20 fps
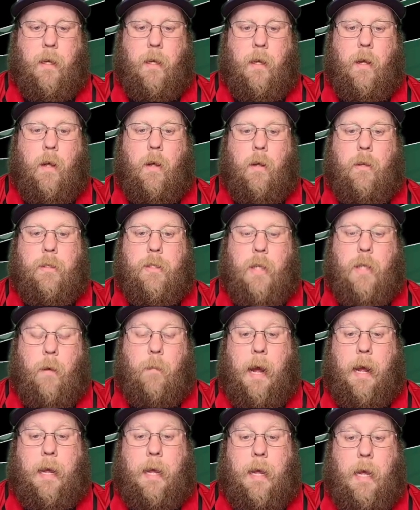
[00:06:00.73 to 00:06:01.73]
So,
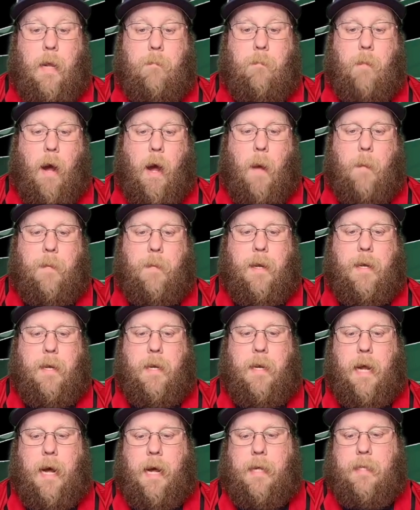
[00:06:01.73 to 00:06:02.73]
in my
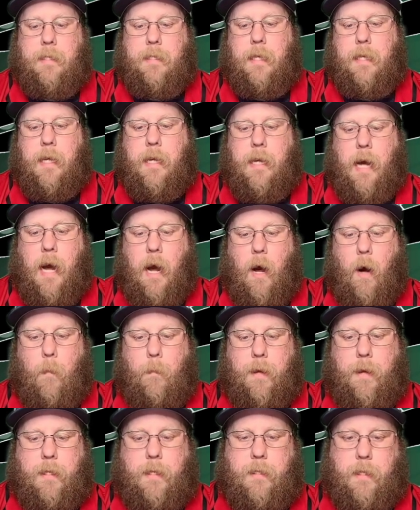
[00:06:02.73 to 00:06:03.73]
opinion, I see Kyle
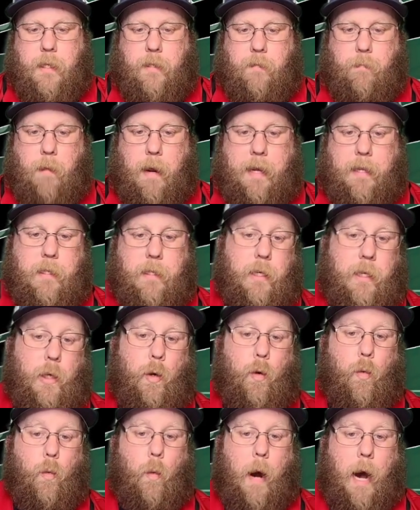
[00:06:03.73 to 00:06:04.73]
Pitts as mainly
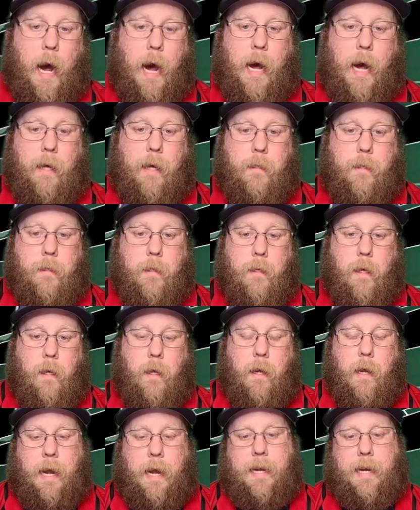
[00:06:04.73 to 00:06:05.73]
your Y
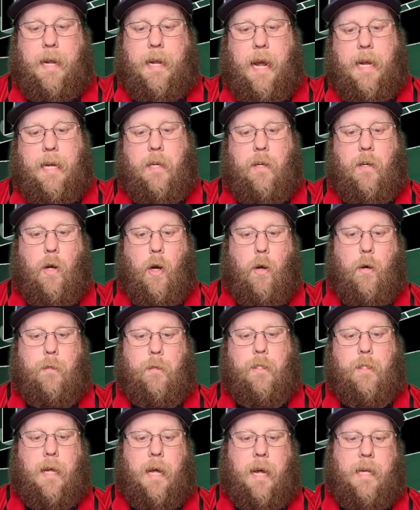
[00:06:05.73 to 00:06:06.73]
and Hayden
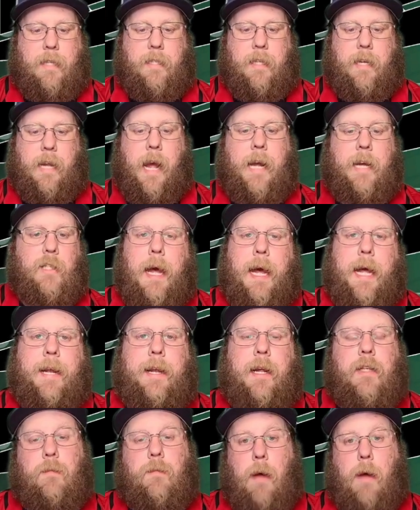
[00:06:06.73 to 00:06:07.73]
Hurst as an H. It
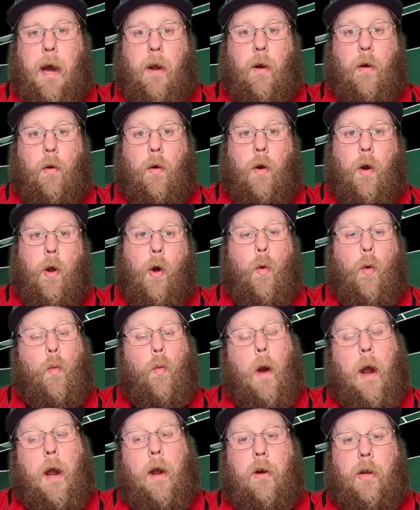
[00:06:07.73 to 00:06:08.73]
doesn't matter
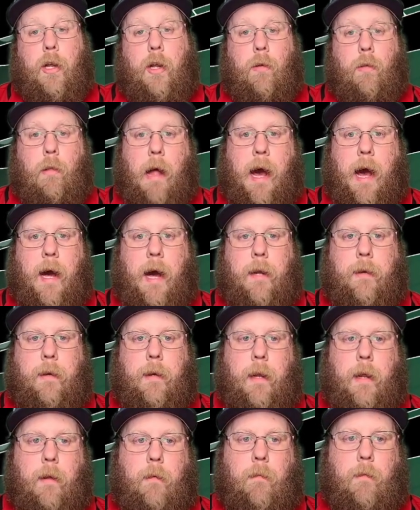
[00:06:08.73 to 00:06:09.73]
where you line
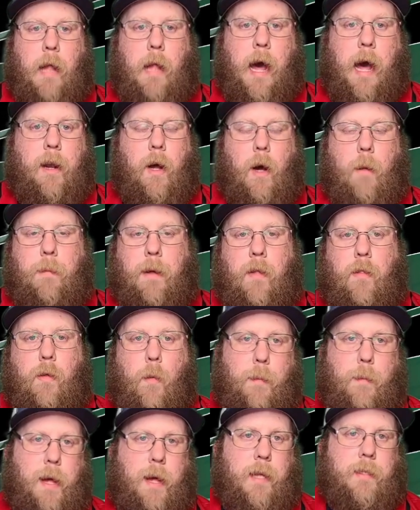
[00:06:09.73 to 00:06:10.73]
up either
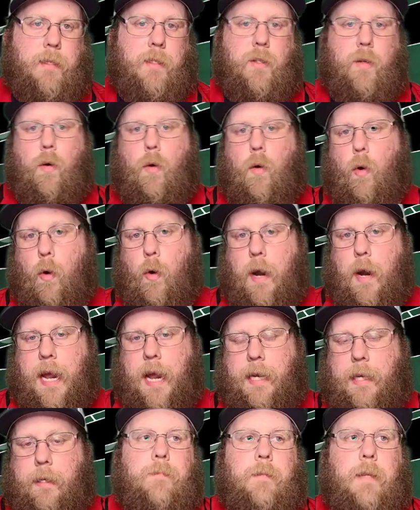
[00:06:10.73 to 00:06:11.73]
Pitts or
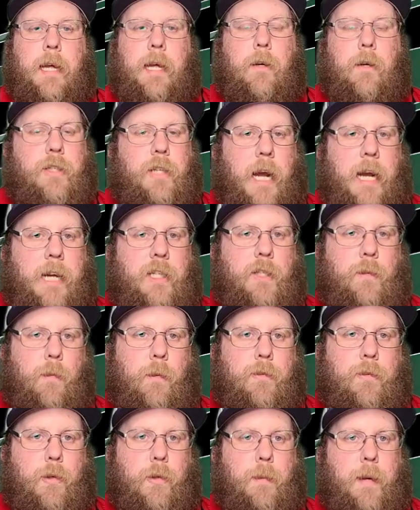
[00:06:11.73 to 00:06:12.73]
Hayden. Interchangeable
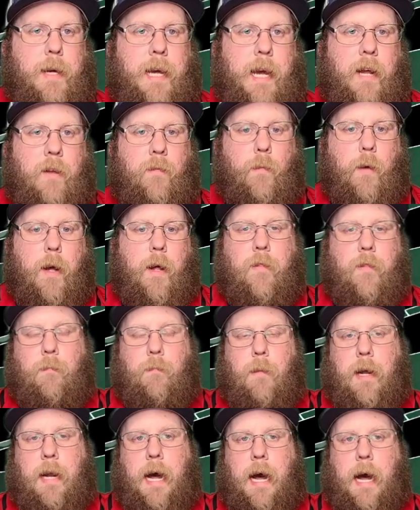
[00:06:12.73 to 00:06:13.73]
to begin with,
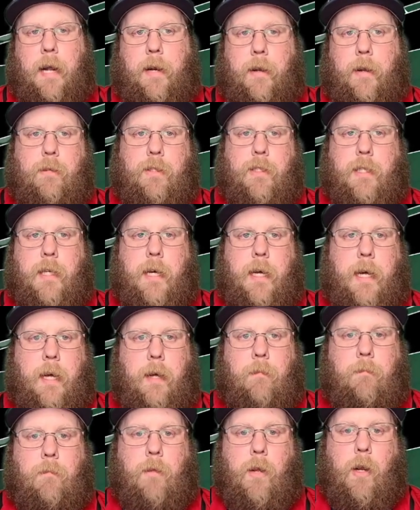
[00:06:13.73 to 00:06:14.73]
but I do see,
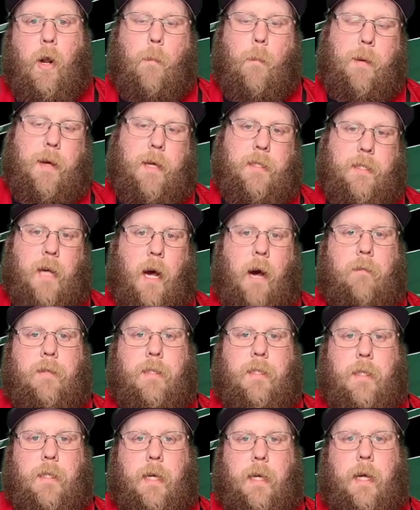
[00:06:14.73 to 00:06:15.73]
you know, Pitts
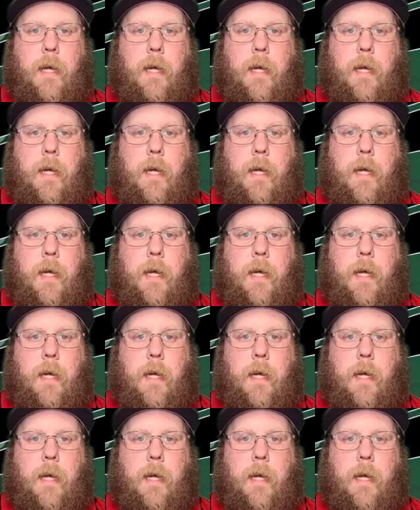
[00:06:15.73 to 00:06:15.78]
obviously